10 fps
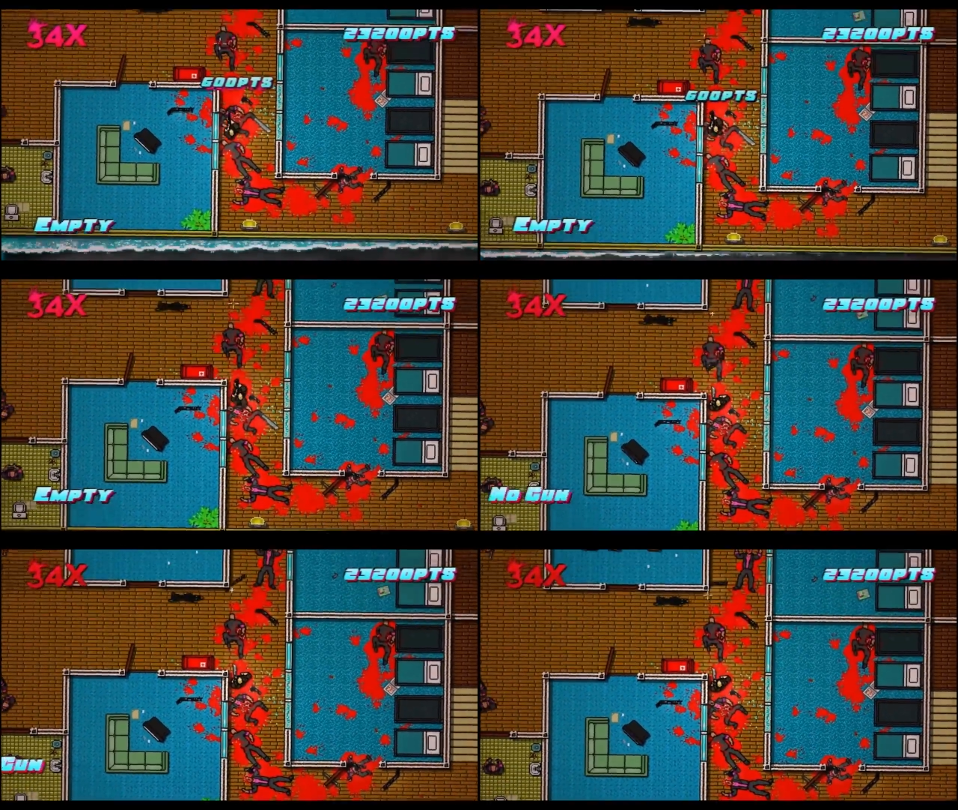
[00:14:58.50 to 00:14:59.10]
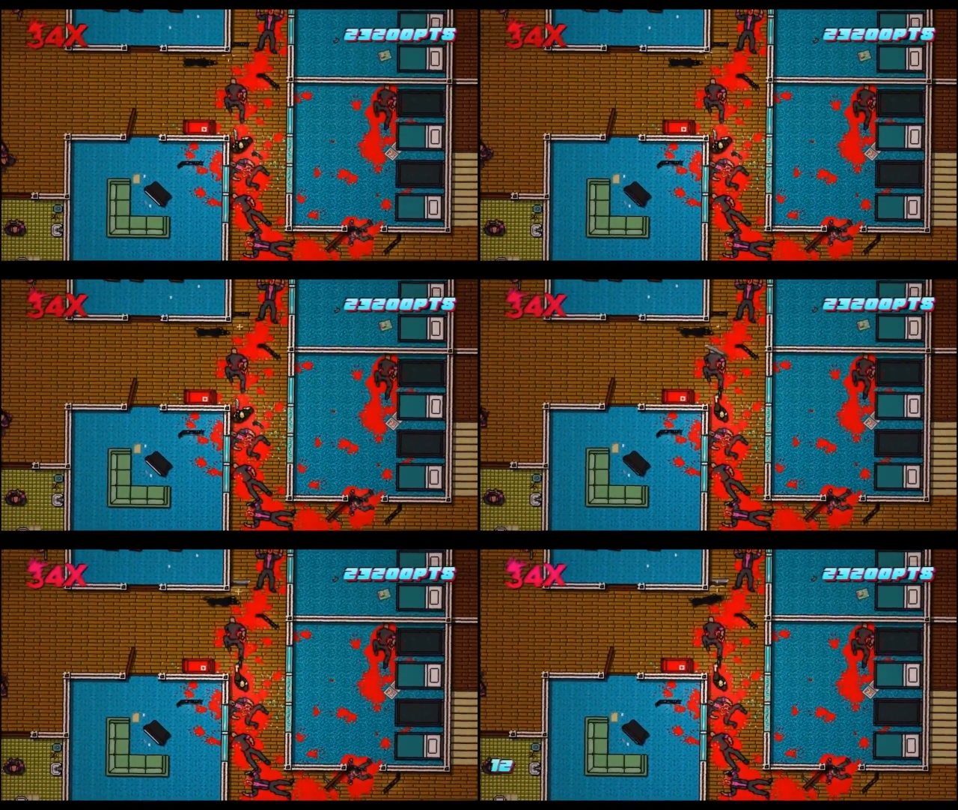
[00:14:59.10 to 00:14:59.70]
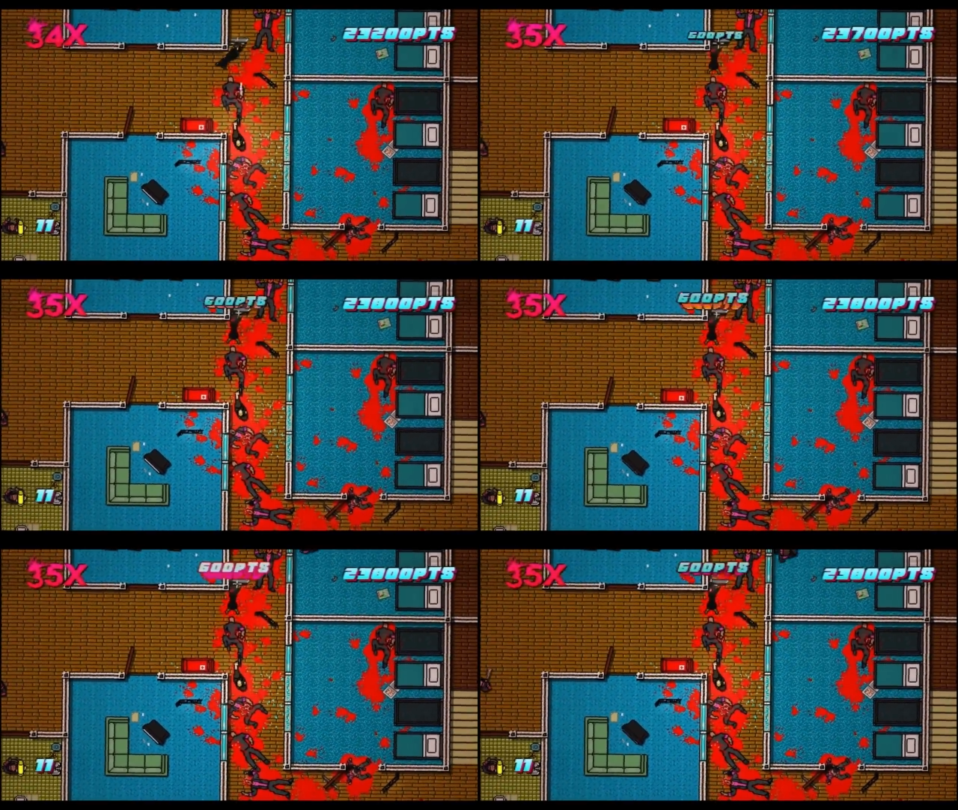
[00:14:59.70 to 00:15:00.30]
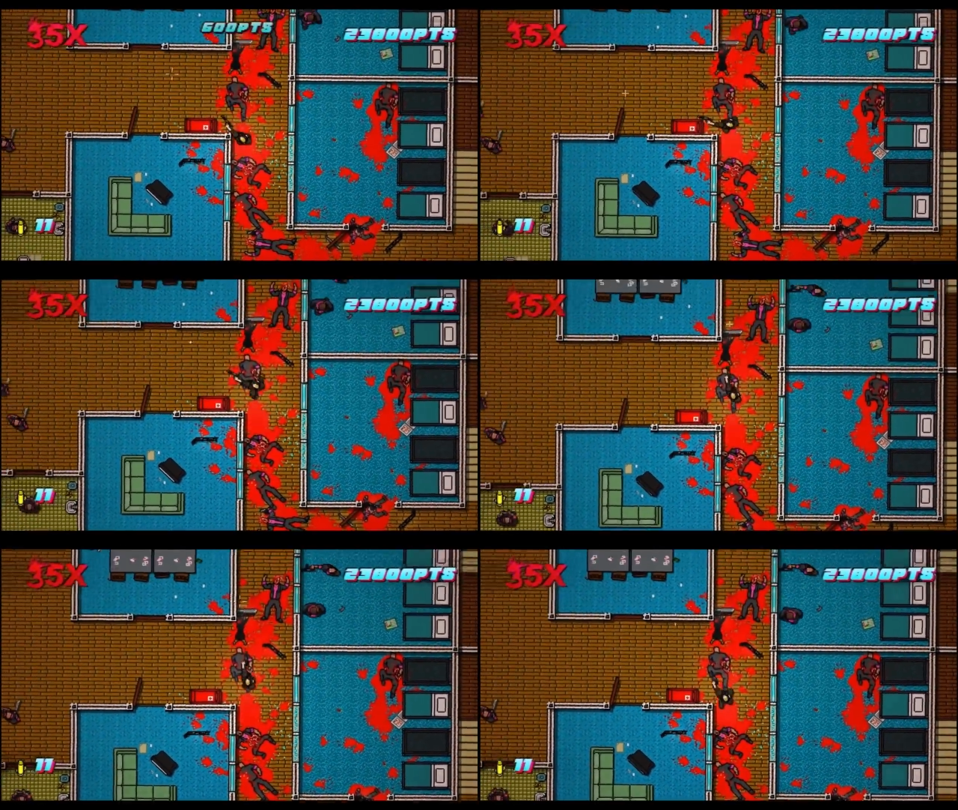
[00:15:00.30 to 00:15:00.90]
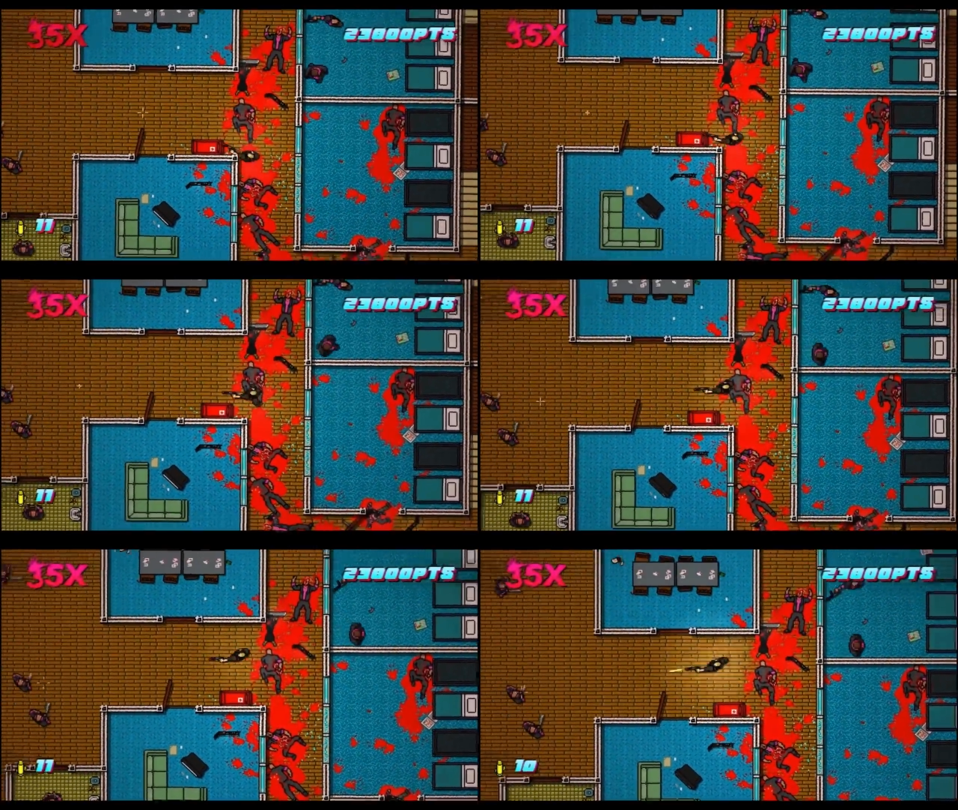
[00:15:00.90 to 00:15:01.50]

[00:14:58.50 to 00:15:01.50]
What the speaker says: Nobody's mouth can be seen.